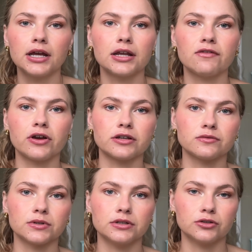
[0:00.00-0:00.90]
If you guys
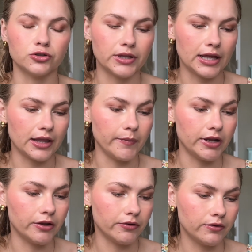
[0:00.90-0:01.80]
would enjoy that, let me
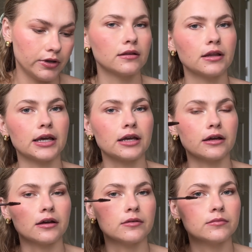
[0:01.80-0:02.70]
know. Like
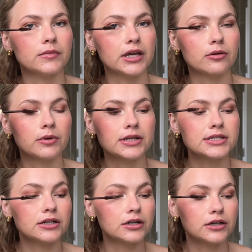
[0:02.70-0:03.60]
makeup brands
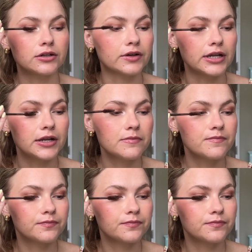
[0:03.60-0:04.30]
that are underrated,